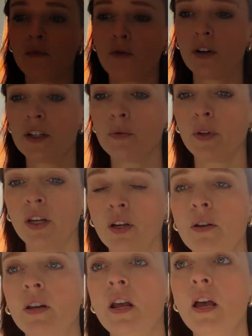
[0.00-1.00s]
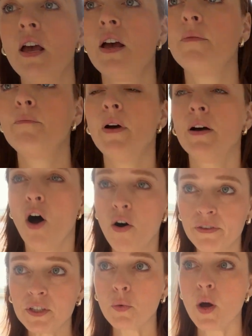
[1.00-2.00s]
for it is really good
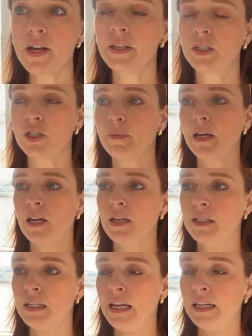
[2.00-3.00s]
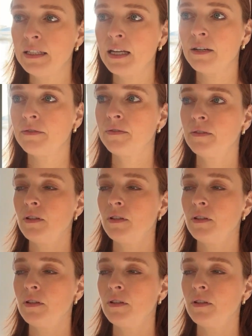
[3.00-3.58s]
office-wise, just because it is kind of